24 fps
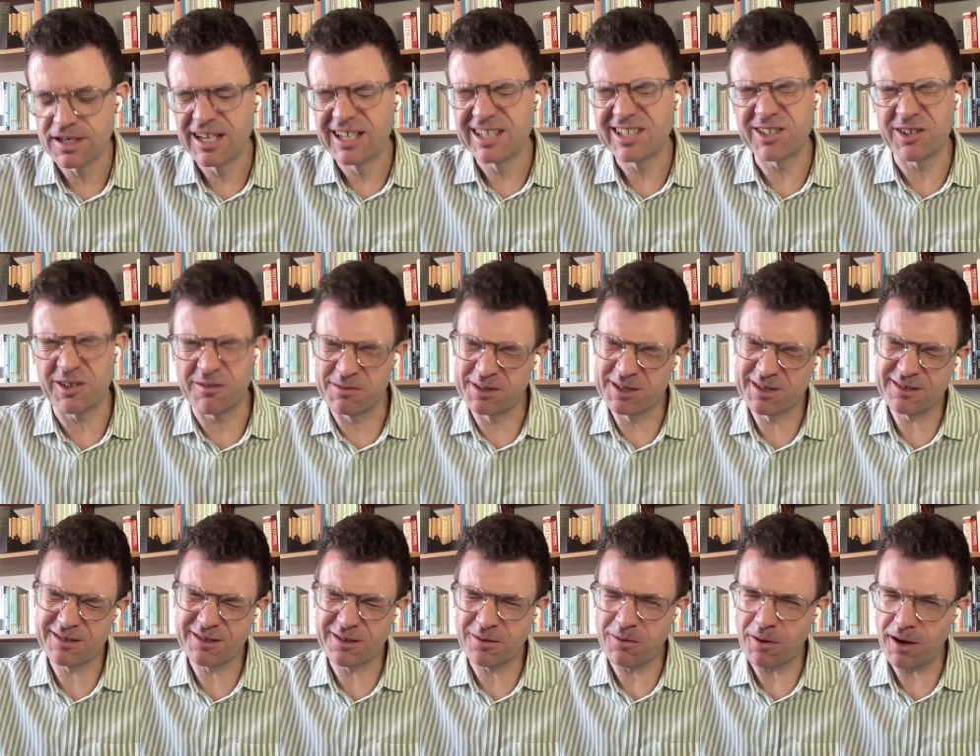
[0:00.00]
So it was
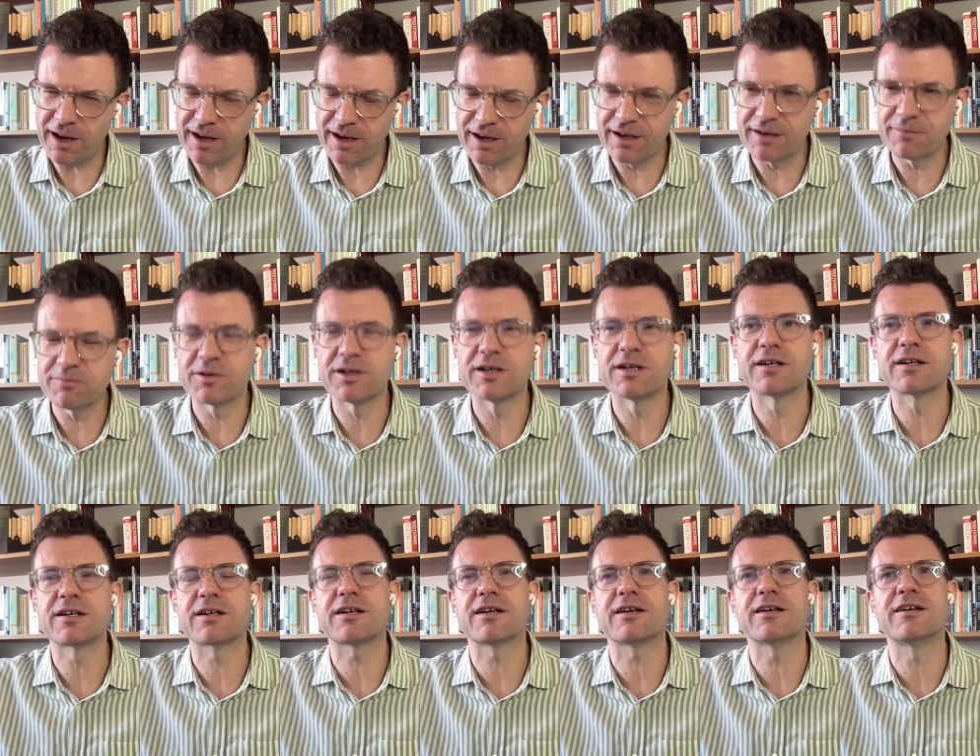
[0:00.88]
quite hard
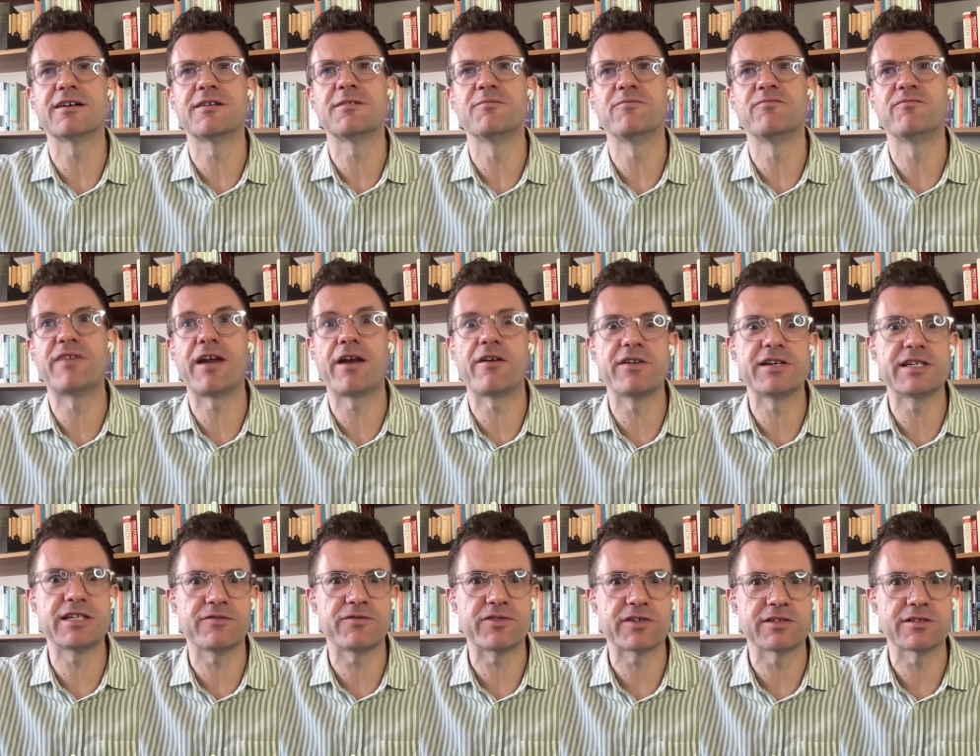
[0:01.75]
work, very
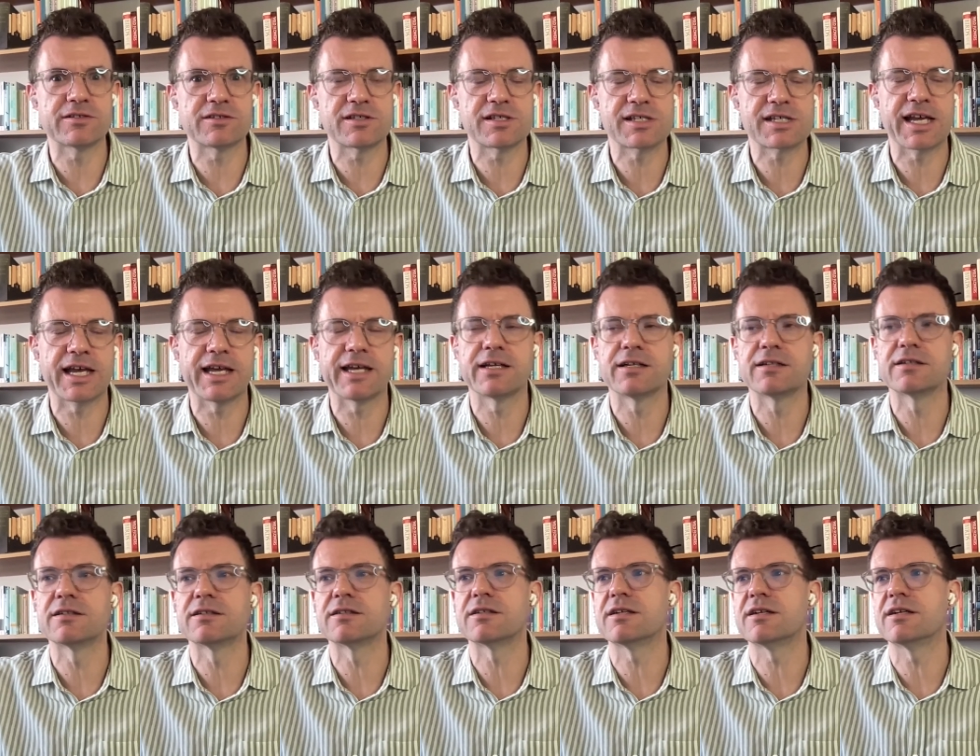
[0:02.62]
difficult to
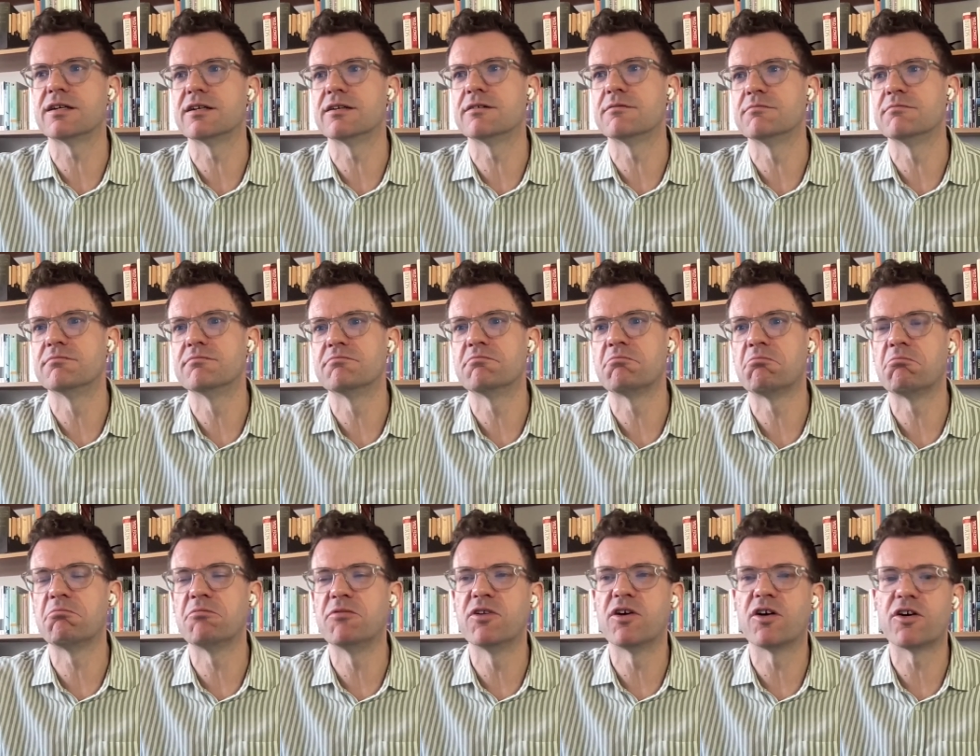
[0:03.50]
scale,
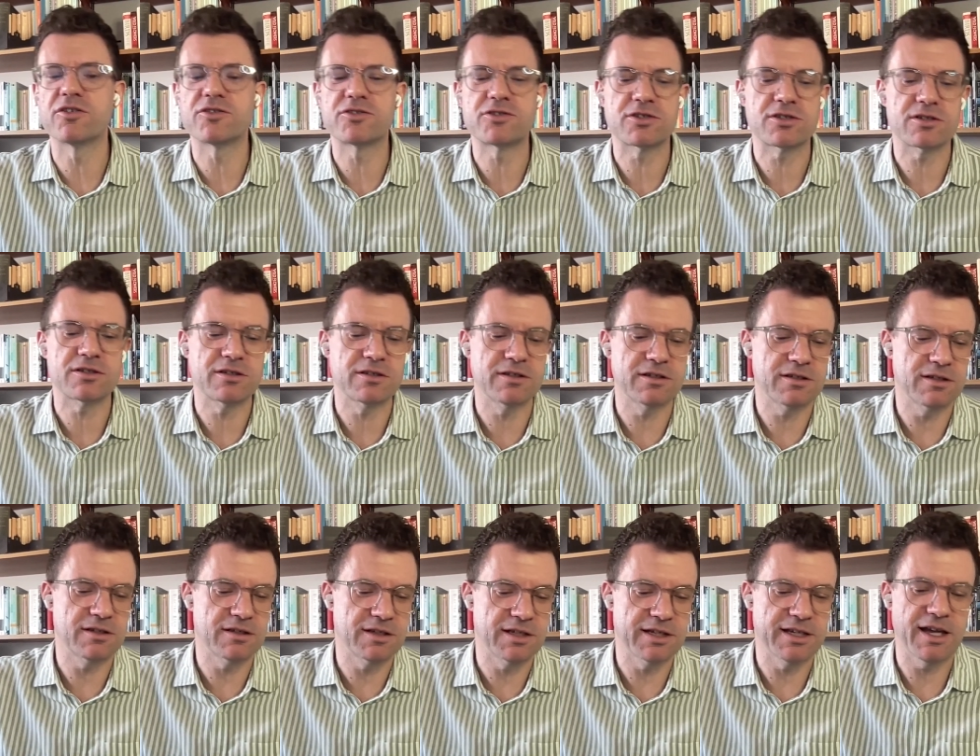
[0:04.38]
not
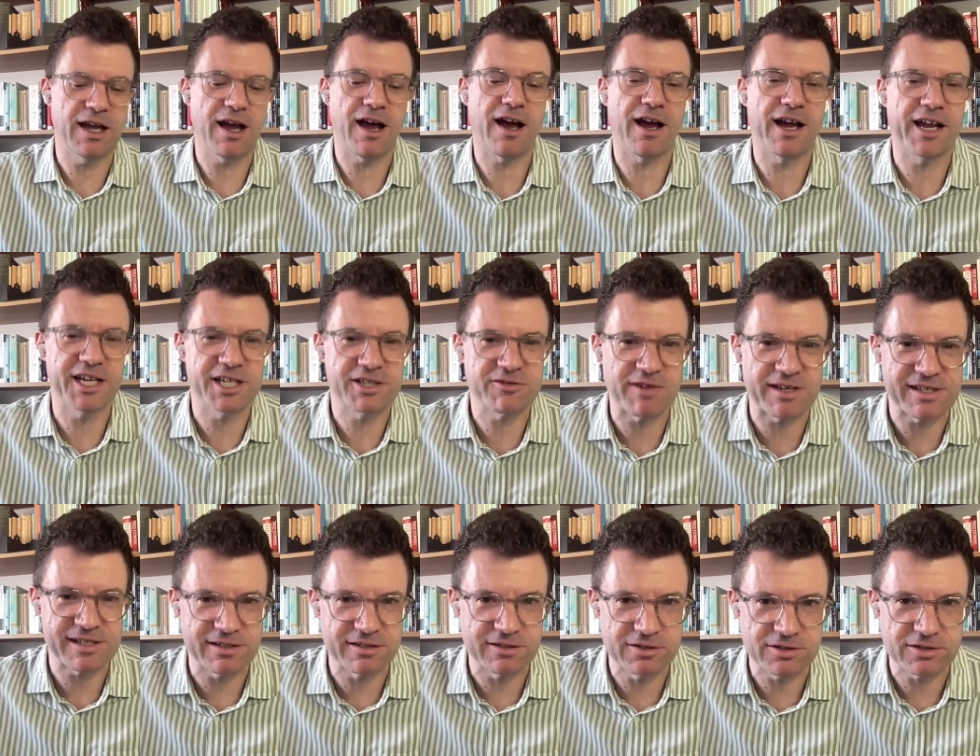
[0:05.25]
the highest
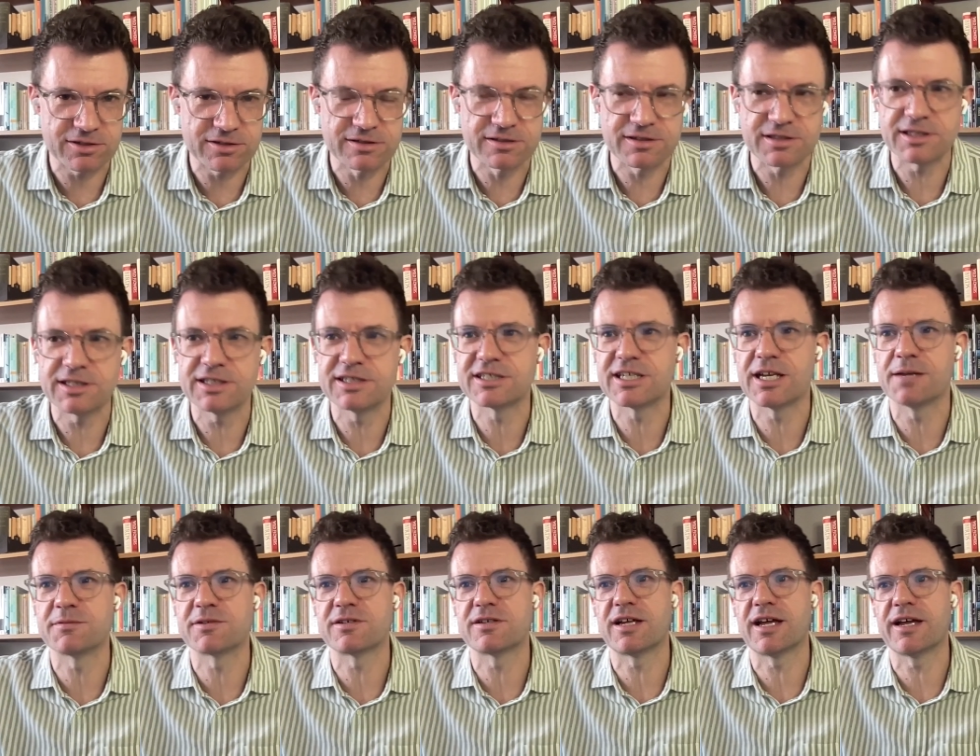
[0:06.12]
resolution in
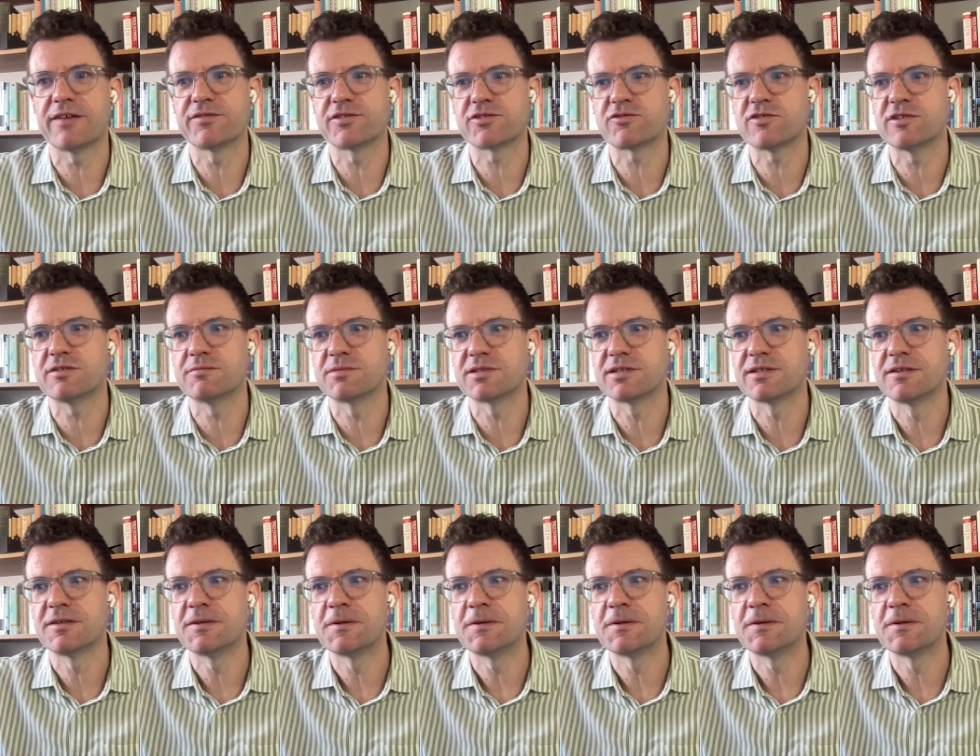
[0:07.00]
terms of live streams.